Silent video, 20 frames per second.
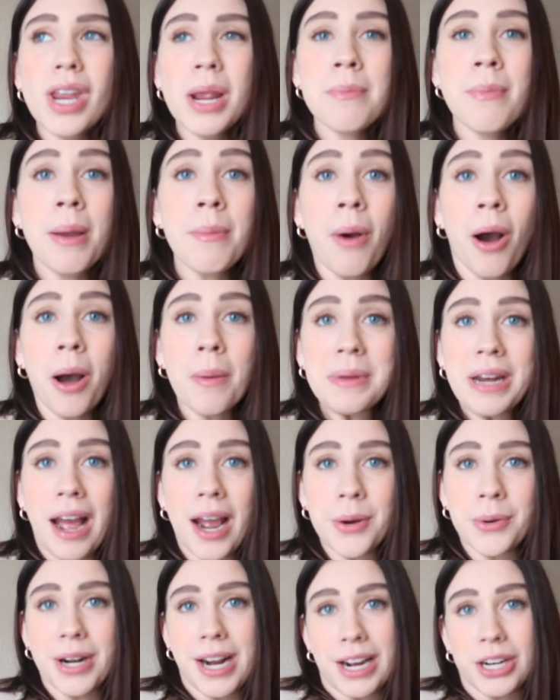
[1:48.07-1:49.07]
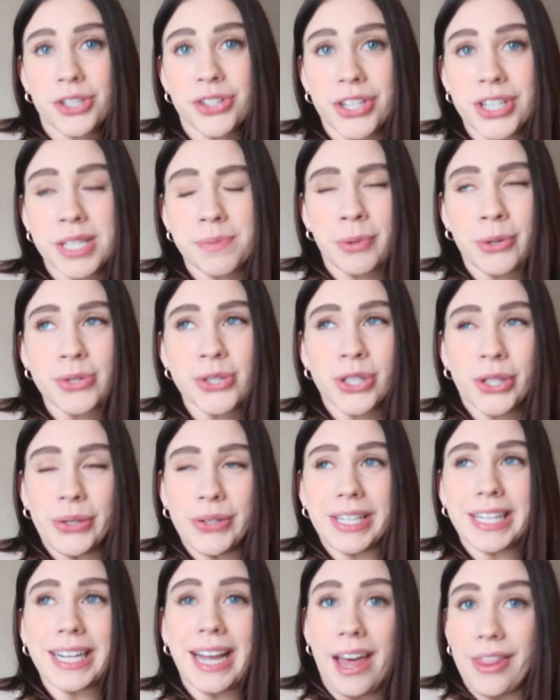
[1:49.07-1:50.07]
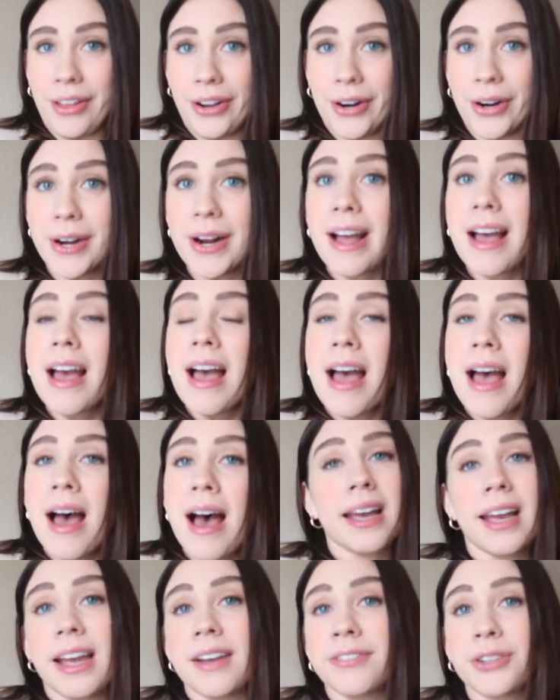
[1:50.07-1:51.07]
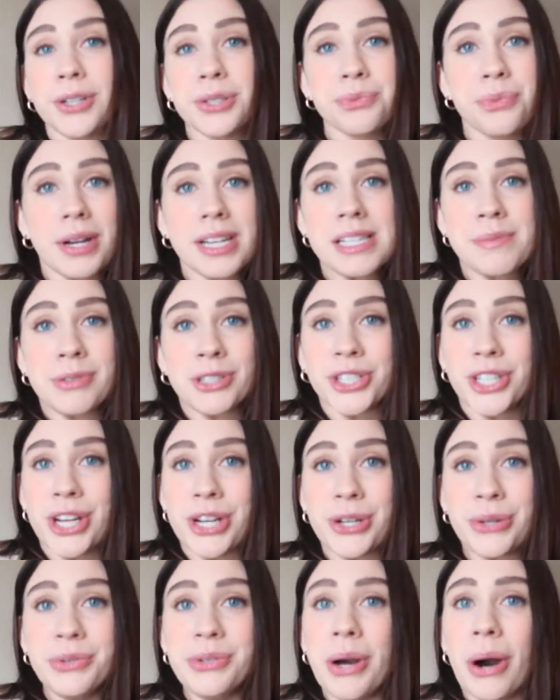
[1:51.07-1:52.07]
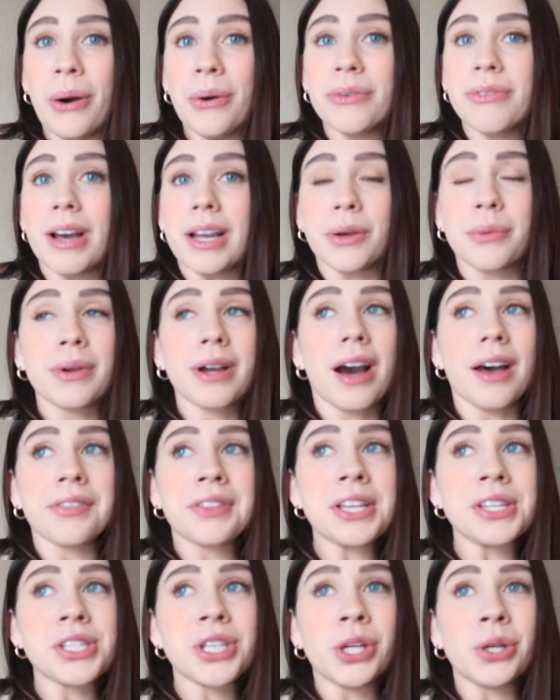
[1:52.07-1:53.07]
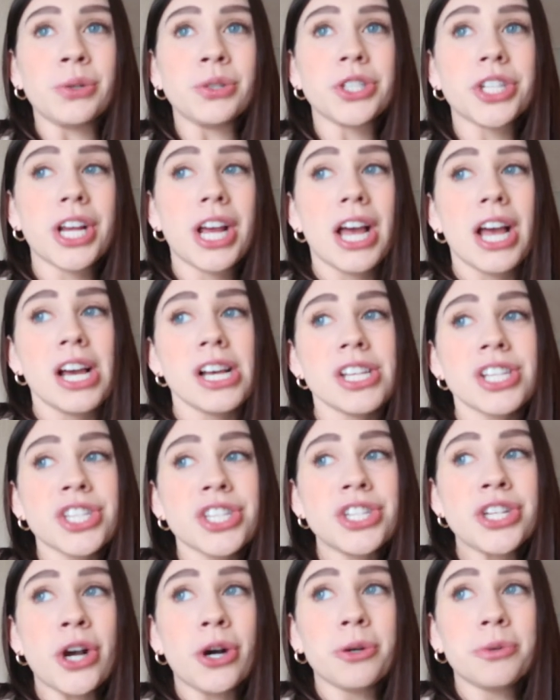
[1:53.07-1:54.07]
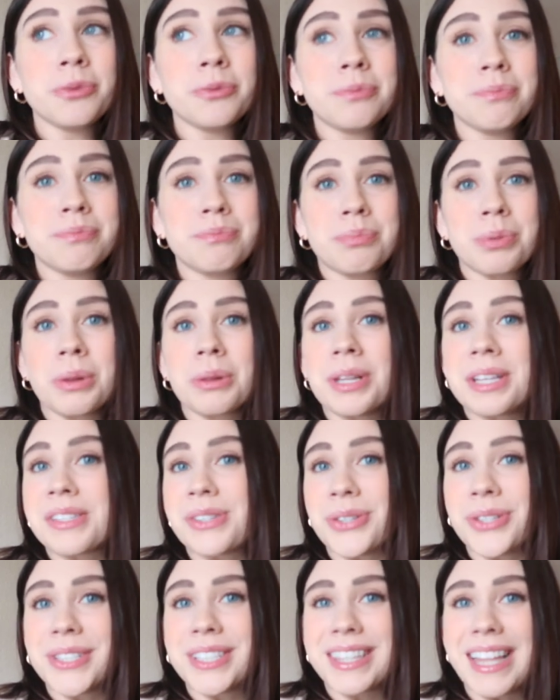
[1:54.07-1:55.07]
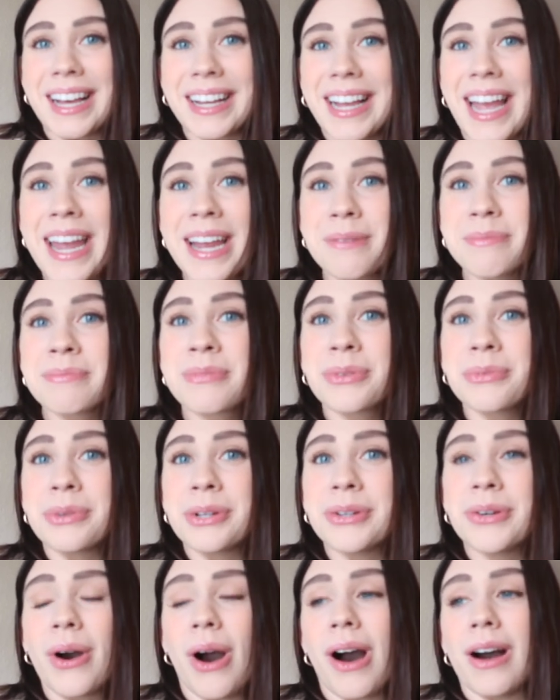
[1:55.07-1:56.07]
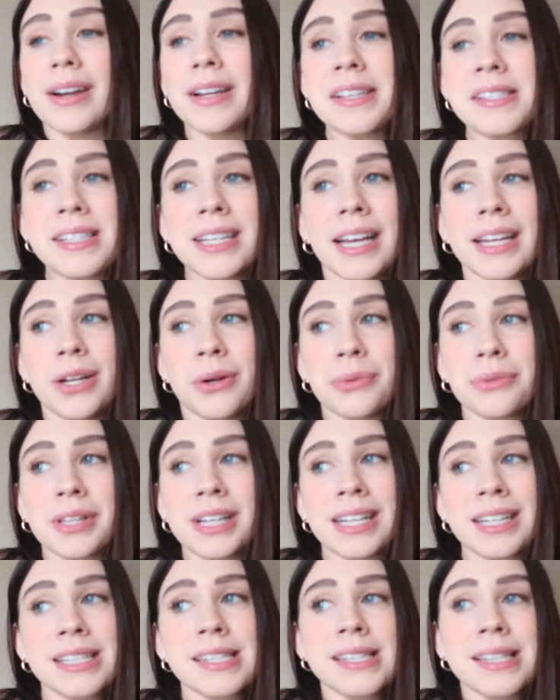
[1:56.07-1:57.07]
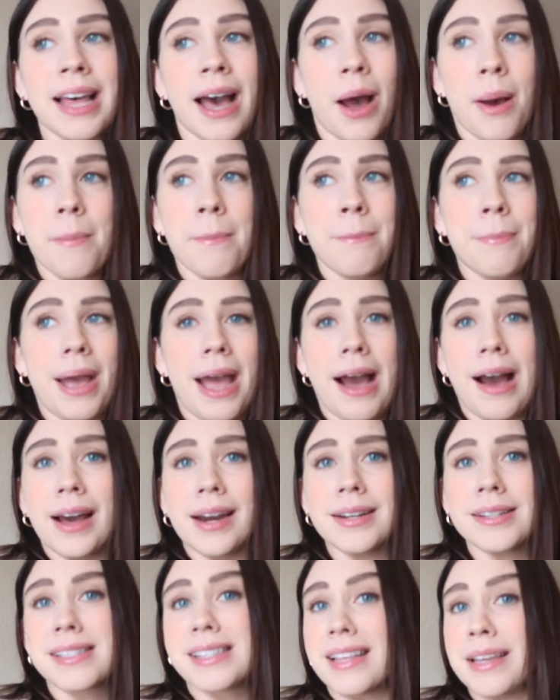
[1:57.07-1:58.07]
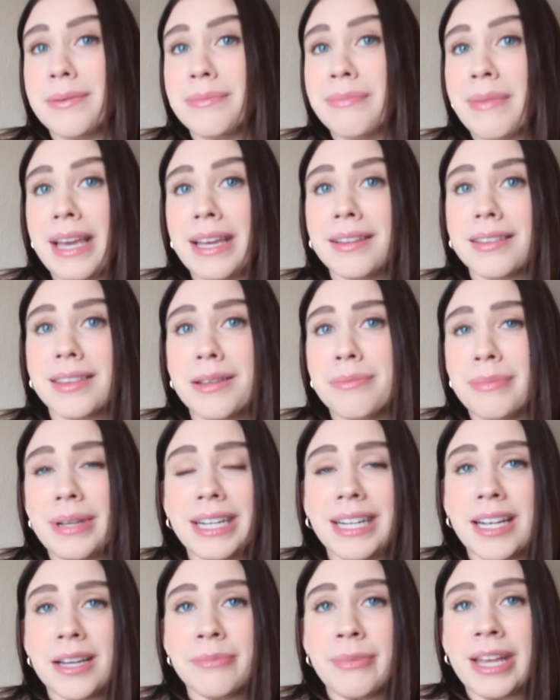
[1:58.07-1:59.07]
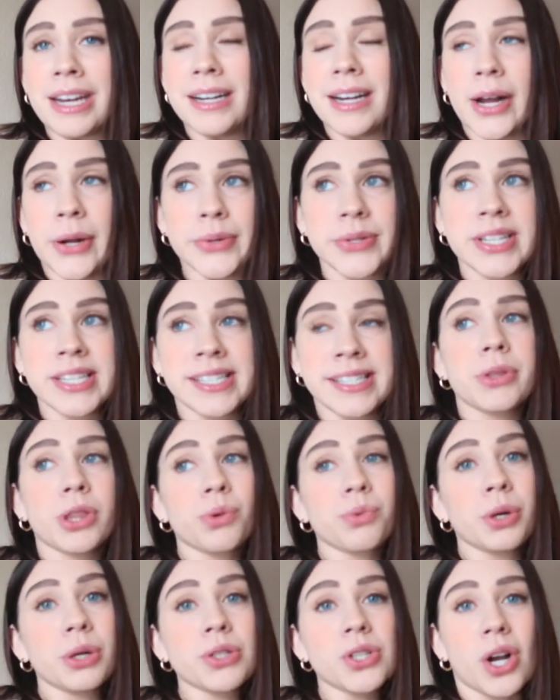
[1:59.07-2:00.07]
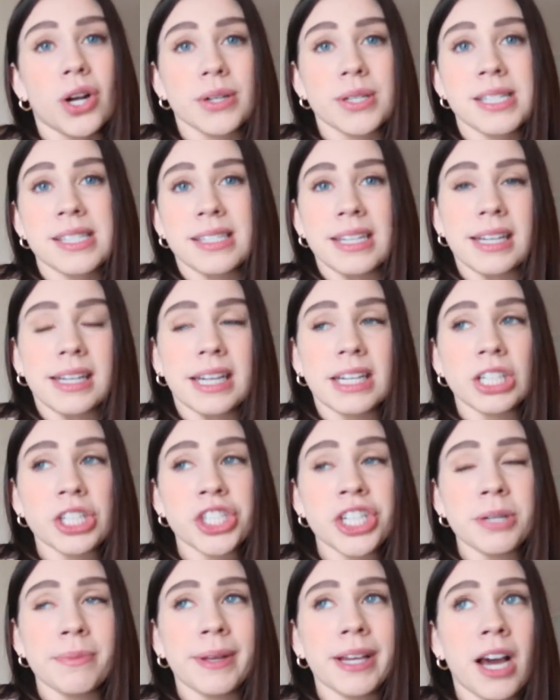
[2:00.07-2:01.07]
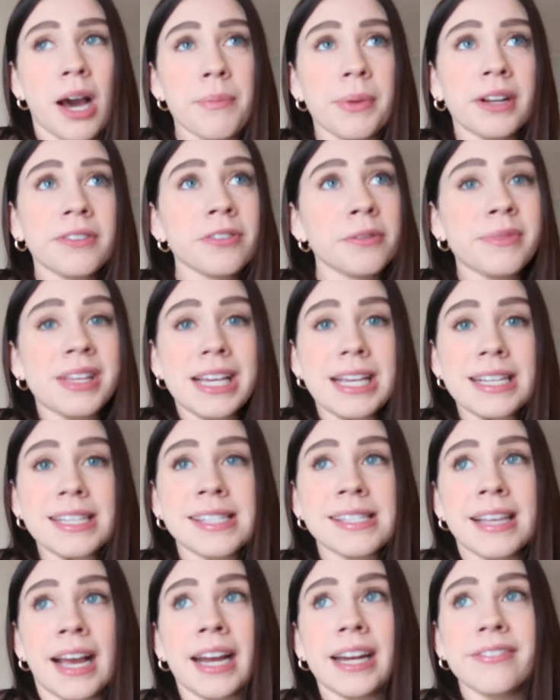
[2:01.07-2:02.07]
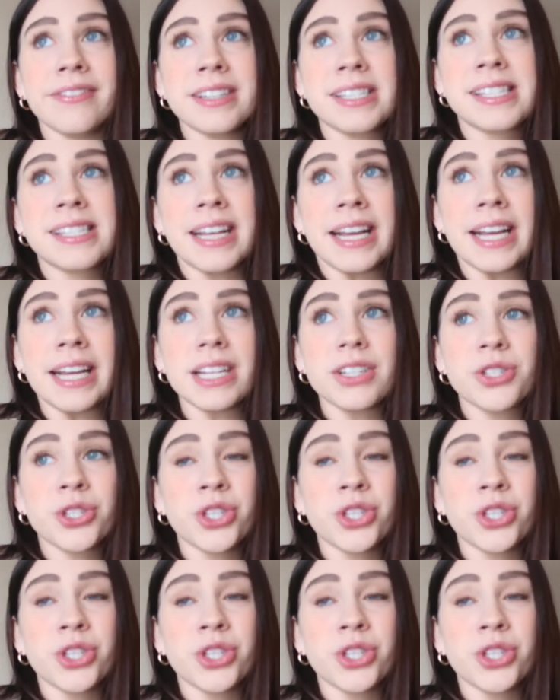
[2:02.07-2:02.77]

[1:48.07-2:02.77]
My mom and I were actually supposed to go together. If you're in West Michigan, you know, like we got this huge snow blizzard that came through. Honestly, I don't think it's that bad as they made the media made it out to, but the roads are slick, and she'd be coming from the east side of the state